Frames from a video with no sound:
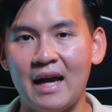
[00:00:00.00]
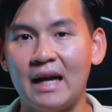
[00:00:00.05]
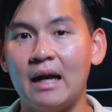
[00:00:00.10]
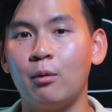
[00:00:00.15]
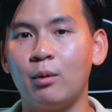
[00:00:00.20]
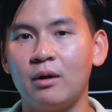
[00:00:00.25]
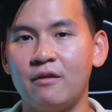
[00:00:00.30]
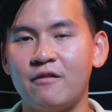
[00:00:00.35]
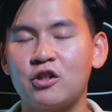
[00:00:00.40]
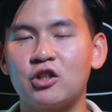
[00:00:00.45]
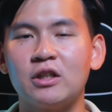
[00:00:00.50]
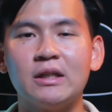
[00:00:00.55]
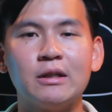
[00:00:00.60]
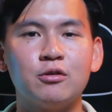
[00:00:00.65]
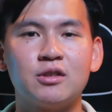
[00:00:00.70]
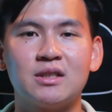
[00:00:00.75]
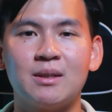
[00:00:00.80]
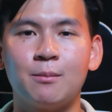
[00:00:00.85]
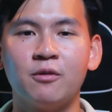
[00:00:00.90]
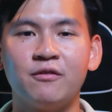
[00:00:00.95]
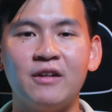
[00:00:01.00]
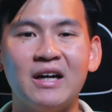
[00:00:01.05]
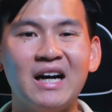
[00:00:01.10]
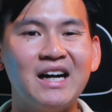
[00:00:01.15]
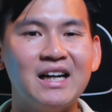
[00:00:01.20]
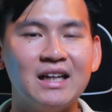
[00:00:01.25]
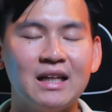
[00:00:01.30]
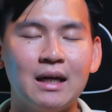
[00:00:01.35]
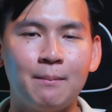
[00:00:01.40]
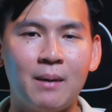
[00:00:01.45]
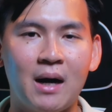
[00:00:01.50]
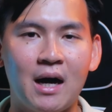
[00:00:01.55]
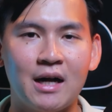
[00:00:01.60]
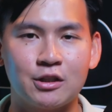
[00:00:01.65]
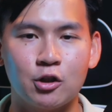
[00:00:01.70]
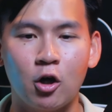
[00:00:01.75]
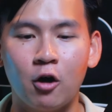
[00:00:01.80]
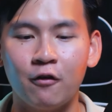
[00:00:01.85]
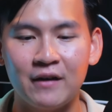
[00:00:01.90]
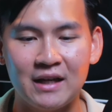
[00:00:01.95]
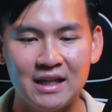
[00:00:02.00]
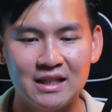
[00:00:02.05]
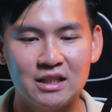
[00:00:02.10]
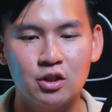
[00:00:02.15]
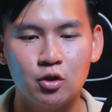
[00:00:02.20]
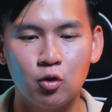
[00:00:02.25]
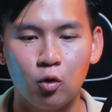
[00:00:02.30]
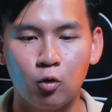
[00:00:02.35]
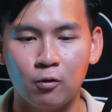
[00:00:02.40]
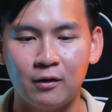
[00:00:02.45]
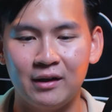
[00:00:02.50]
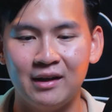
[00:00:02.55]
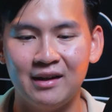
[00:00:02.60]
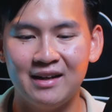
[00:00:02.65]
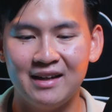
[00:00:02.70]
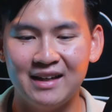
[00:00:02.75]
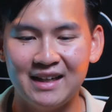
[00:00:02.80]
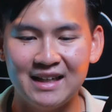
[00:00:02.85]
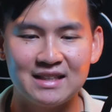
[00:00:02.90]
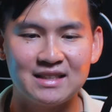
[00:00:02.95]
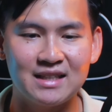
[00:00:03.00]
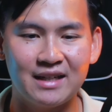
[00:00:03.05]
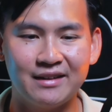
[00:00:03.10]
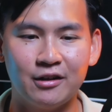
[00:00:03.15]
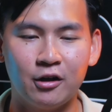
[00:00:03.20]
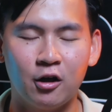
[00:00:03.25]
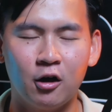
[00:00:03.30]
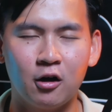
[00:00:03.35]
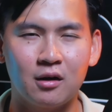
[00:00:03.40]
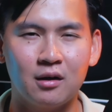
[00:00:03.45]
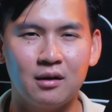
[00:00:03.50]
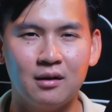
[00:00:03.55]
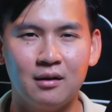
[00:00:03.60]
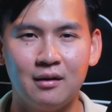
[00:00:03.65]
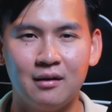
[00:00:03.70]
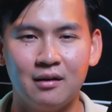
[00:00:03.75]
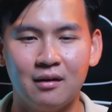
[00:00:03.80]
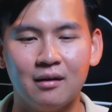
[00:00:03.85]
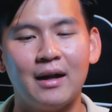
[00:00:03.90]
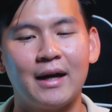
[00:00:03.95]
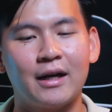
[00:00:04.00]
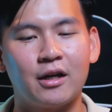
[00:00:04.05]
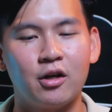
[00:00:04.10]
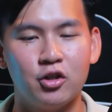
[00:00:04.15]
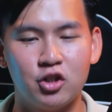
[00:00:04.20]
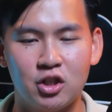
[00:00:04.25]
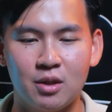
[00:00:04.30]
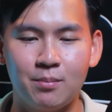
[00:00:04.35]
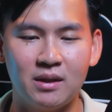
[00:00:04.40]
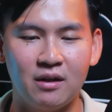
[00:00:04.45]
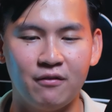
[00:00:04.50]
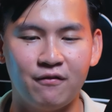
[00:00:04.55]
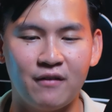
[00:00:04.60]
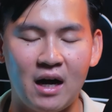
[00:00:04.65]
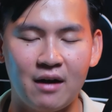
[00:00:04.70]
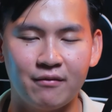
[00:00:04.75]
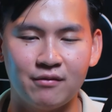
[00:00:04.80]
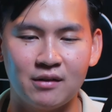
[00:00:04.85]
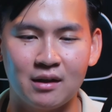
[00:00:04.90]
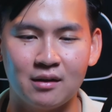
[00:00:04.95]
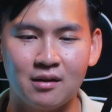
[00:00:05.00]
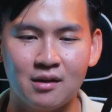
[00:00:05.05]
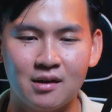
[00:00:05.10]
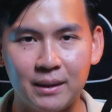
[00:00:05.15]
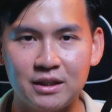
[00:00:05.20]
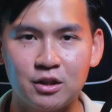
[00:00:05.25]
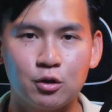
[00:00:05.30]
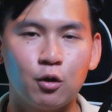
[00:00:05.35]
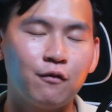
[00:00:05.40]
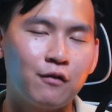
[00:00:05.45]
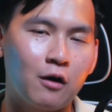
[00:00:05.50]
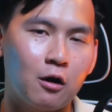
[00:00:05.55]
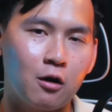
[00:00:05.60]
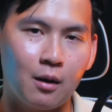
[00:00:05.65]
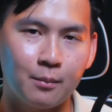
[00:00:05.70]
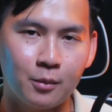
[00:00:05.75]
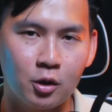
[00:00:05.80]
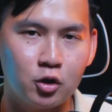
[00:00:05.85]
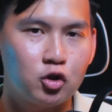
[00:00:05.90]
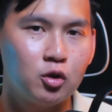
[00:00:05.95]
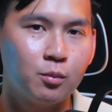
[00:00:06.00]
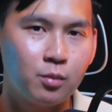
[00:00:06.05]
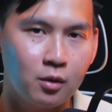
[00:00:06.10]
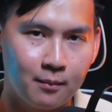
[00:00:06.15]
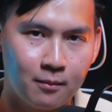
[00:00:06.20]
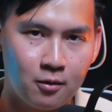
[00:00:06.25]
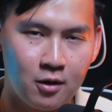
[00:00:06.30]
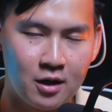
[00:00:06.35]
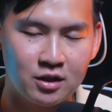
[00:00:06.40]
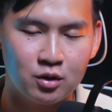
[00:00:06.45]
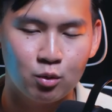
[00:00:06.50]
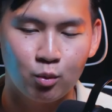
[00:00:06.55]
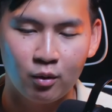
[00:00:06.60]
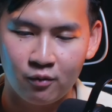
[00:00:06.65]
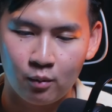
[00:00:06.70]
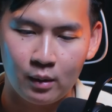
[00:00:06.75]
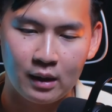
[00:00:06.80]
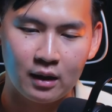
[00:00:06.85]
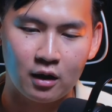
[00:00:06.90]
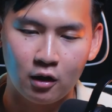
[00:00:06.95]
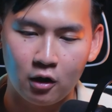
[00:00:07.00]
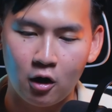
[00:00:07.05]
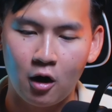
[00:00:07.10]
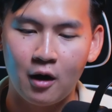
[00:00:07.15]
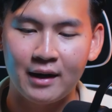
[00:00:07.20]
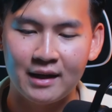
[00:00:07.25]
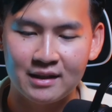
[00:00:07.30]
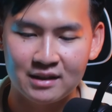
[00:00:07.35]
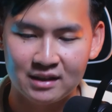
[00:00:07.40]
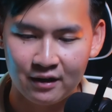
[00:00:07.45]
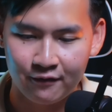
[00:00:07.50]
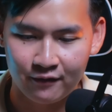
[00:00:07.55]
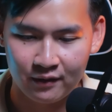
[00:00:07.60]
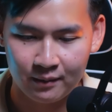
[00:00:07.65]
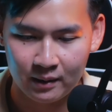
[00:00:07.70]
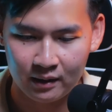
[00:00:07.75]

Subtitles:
And I would have actually used some of the earlier parts of his story inside the hook, like GPT-5 did. But so far, I'm not super impressed with what Claude has given